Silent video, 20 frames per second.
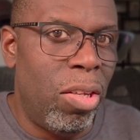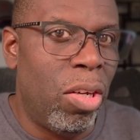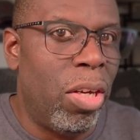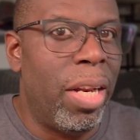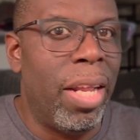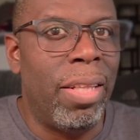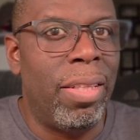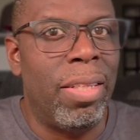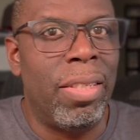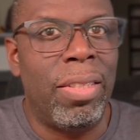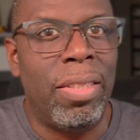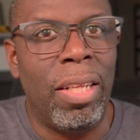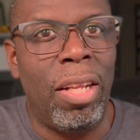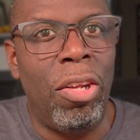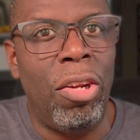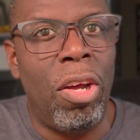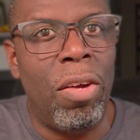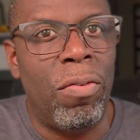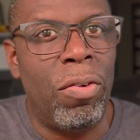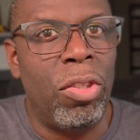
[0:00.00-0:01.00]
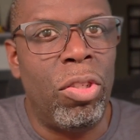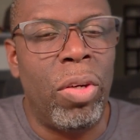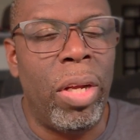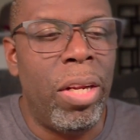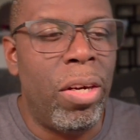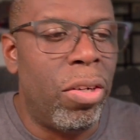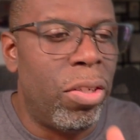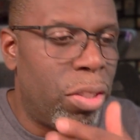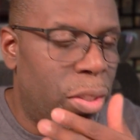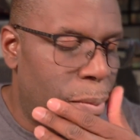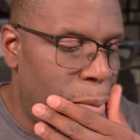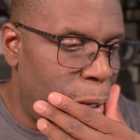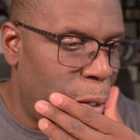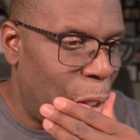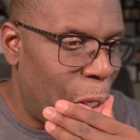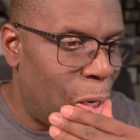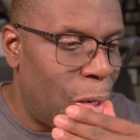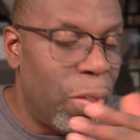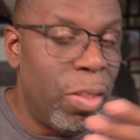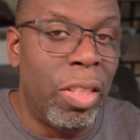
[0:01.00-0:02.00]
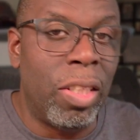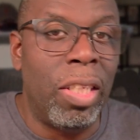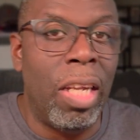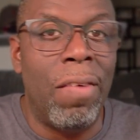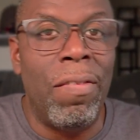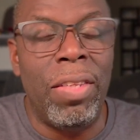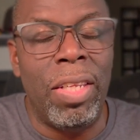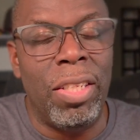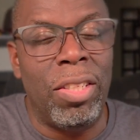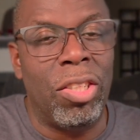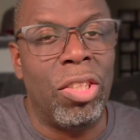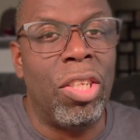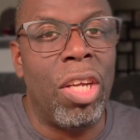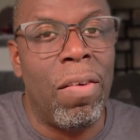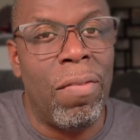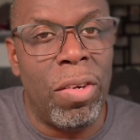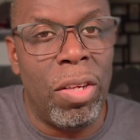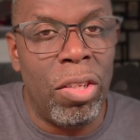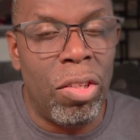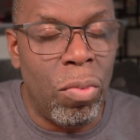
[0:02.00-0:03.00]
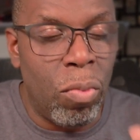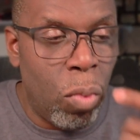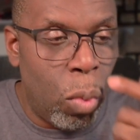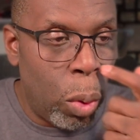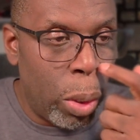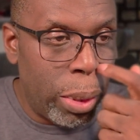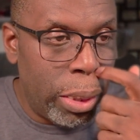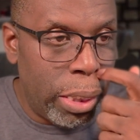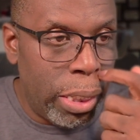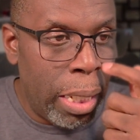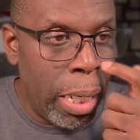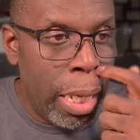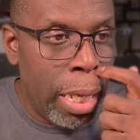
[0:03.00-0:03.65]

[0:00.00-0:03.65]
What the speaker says: You're going to have to sell it off or trade it or something like that, or just everything's just covered under the warranty.